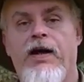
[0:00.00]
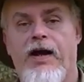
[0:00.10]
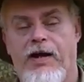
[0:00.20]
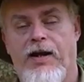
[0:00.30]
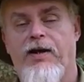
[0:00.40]

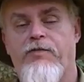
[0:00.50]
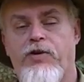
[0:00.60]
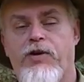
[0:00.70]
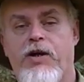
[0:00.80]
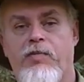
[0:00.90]
And I'd like for
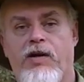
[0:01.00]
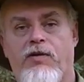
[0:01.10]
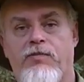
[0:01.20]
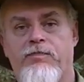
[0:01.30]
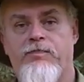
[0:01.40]
you to come
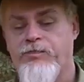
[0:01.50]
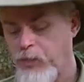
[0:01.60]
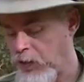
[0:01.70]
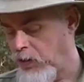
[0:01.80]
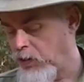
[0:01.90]
along.
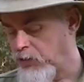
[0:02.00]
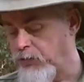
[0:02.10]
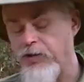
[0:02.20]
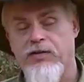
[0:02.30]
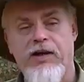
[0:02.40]

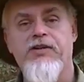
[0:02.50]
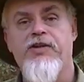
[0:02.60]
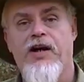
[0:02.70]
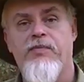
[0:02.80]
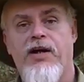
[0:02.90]
So till next
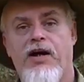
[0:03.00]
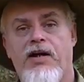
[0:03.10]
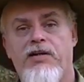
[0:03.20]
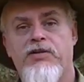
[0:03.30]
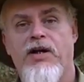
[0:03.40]
time,
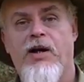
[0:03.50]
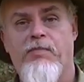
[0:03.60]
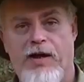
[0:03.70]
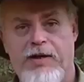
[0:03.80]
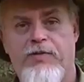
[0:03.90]
guys, I'm
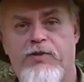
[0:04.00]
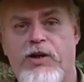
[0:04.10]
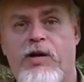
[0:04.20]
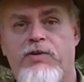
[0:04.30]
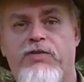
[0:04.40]
Blackie for
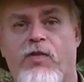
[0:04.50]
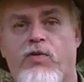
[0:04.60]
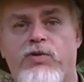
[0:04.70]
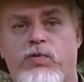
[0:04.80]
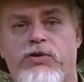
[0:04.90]
Shaman's
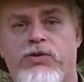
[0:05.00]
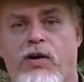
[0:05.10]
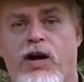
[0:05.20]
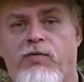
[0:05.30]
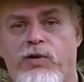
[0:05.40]
Forge
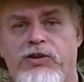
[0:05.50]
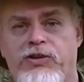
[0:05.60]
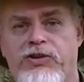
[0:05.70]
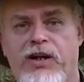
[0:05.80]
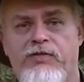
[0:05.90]
Woodscraft, wishing
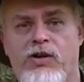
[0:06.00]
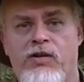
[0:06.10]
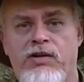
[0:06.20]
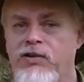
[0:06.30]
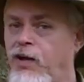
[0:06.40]
you safe
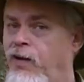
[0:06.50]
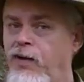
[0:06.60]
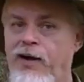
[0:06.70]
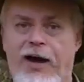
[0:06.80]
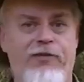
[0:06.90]
journeys.
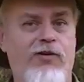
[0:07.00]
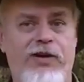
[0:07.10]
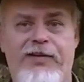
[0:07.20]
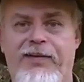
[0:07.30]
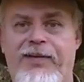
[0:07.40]
Have a
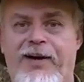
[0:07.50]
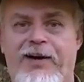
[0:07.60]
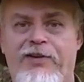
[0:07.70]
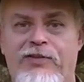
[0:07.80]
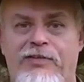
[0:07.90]
great day, guys.